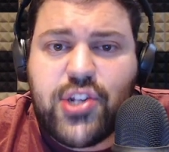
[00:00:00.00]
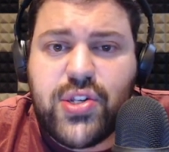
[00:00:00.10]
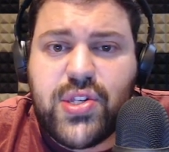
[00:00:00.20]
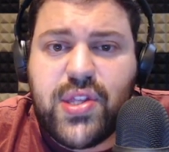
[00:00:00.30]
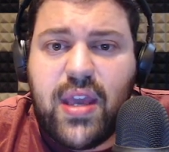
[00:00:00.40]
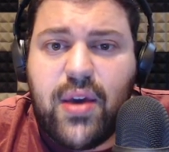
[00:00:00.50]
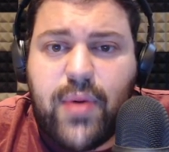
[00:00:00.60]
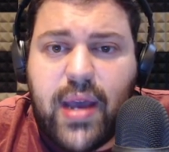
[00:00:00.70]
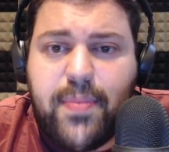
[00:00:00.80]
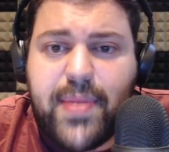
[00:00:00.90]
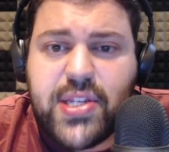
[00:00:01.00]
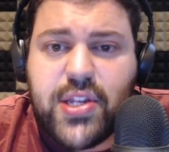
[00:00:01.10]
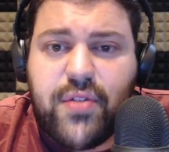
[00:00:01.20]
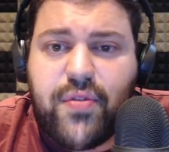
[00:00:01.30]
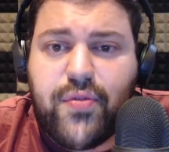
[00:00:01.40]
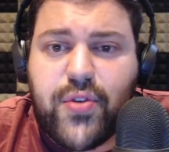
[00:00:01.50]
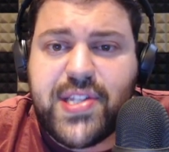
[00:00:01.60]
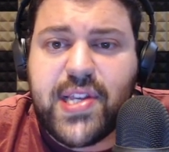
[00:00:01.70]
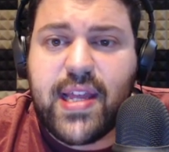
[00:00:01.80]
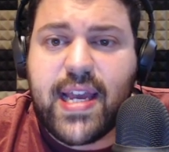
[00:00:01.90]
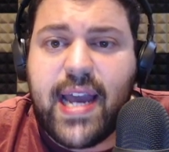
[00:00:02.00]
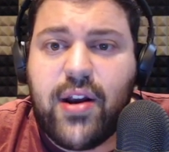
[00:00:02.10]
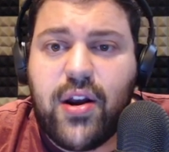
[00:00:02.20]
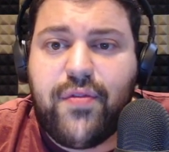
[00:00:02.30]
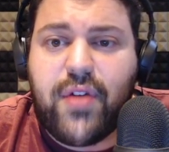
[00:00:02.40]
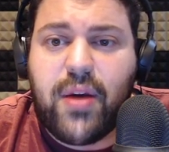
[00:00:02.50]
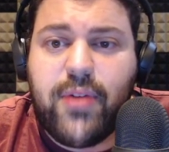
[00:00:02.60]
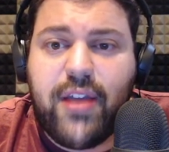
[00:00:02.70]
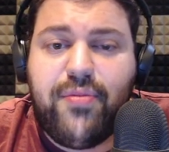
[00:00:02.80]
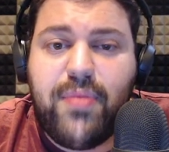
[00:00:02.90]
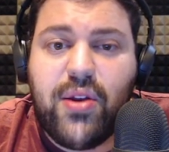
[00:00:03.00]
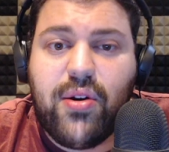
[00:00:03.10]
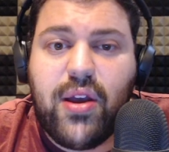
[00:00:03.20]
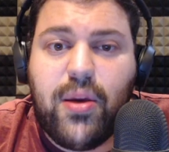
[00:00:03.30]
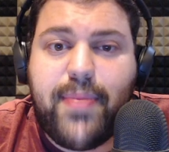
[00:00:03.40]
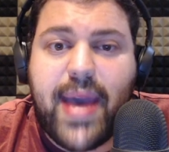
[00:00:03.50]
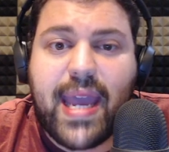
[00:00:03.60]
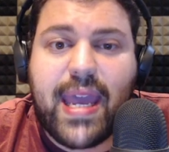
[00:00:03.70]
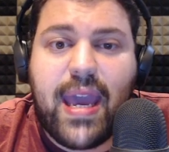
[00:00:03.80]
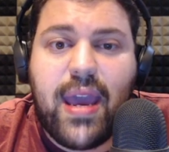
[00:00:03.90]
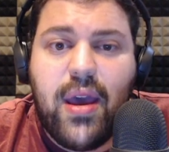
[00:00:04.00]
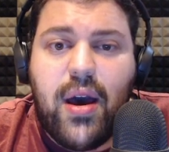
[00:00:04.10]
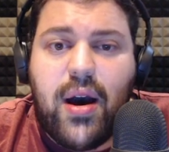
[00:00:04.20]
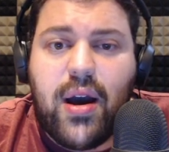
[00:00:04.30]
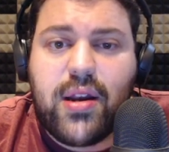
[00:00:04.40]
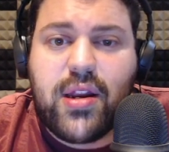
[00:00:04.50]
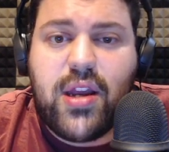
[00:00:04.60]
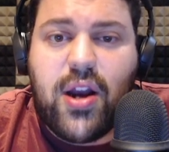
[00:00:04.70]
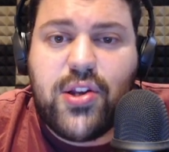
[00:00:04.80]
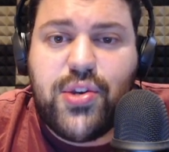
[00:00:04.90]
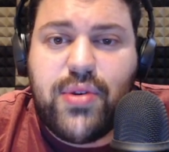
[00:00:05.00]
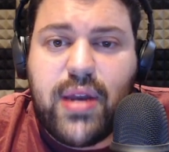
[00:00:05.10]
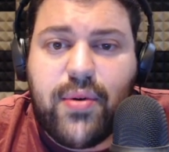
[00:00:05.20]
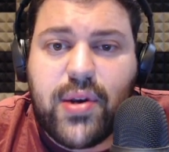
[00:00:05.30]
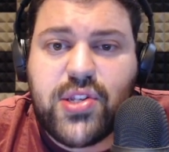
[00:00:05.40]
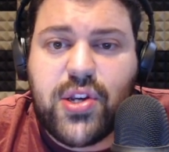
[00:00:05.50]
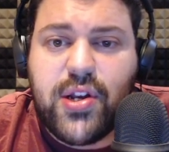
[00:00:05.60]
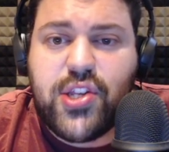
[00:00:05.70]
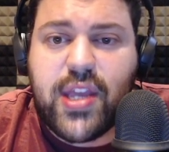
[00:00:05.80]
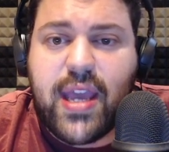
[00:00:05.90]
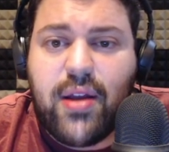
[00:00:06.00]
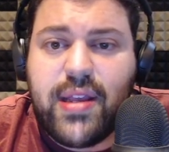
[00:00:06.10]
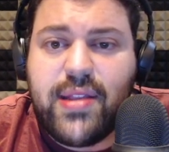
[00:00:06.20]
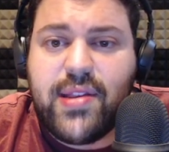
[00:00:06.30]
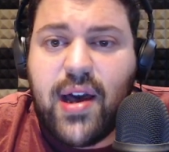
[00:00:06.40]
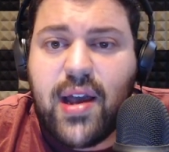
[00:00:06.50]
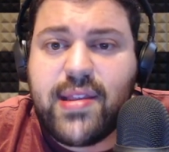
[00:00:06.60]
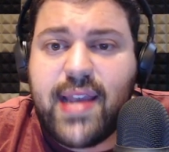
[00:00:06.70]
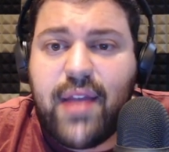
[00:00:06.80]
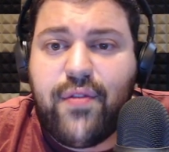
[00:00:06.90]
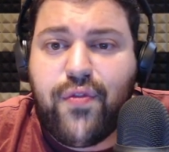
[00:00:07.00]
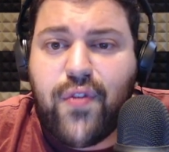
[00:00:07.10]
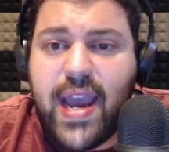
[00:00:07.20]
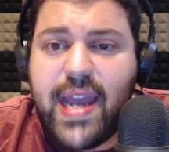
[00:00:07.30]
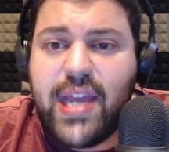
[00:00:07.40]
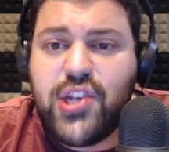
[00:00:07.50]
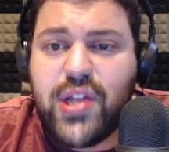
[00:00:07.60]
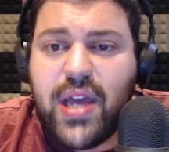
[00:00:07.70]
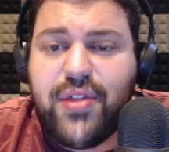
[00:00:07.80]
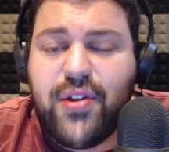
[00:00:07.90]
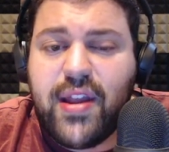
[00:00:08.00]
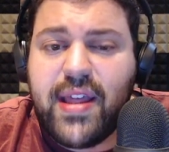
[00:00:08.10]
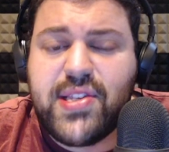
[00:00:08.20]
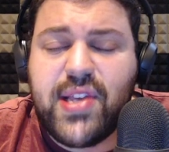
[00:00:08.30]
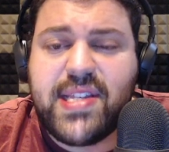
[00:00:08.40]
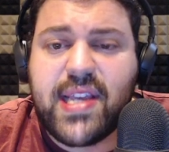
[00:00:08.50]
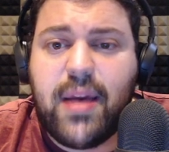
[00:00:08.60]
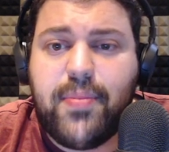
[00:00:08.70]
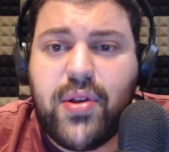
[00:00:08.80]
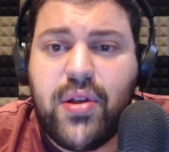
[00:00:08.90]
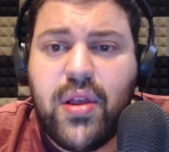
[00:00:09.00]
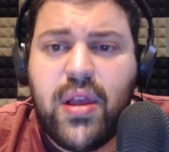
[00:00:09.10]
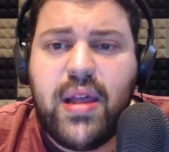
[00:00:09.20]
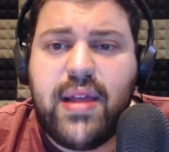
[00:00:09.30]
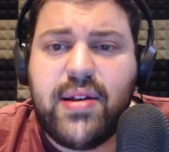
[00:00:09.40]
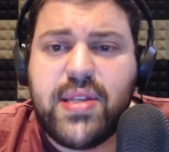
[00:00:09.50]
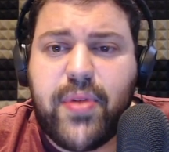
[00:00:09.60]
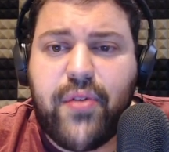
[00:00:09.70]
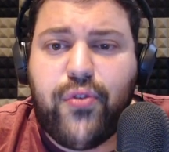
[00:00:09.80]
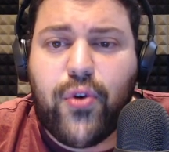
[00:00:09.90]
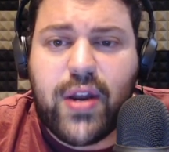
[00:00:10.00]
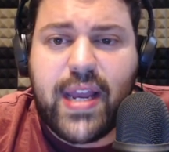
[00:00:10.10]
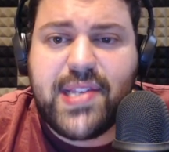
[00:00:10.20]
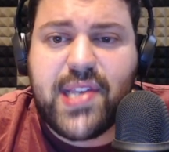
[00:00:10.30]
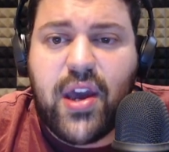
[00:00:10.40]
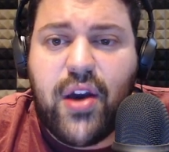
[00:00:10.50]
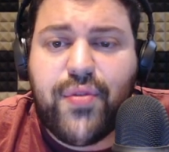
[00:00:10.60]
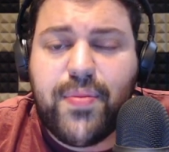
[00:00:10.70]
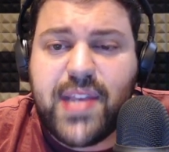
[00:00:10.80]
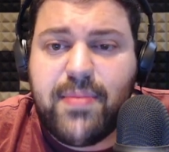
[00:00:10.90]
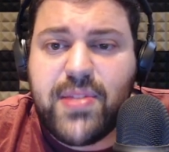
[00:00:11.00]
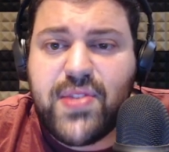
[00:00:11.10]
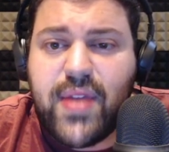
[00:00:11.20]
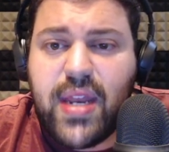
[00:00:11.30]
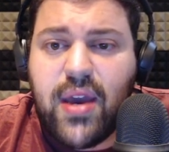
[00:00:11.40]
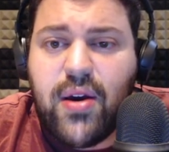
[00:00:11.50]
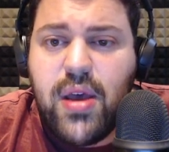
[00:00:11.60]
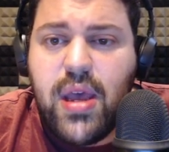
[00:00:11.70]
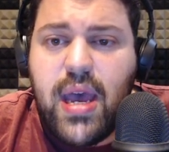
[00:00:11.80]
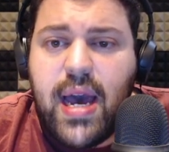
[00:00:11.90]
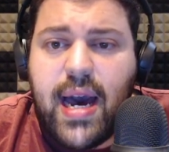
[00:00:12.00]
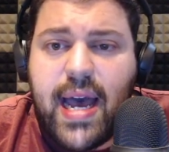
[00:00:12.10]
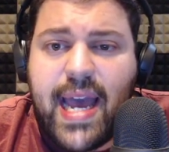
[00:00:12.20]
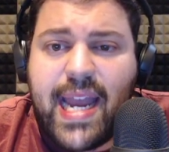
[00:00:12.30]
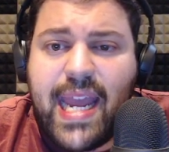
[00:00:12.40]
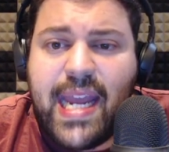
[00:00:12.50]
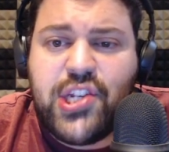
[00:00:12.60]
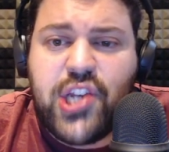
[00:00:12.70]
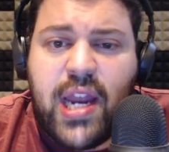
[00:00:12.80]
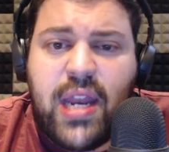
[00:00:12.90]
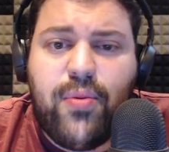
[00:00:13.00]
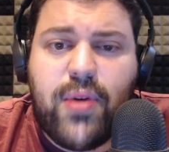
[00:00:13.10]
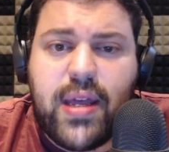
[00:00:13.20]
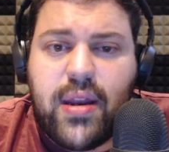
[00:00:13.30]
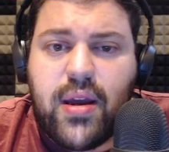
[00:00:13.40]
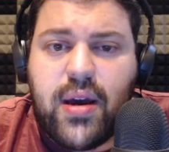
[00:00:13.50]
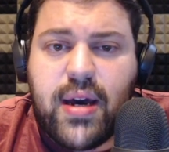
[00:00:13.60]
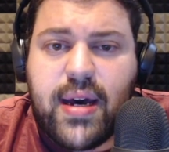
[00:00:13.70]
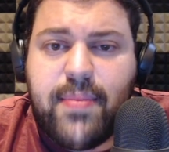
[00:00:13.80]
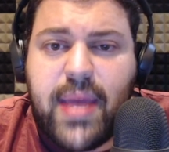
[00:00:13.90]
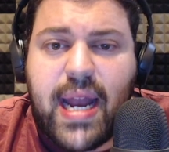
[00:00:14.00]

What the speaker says: Thea White, best known for voicing the kind-hearted farm wife Muriel Bagge on Cartoon Network's Courage the Cowardly Dog, died Friday, July 30th. So that's that was about 4 days ago from the time of this video, at age 81. Oh, man.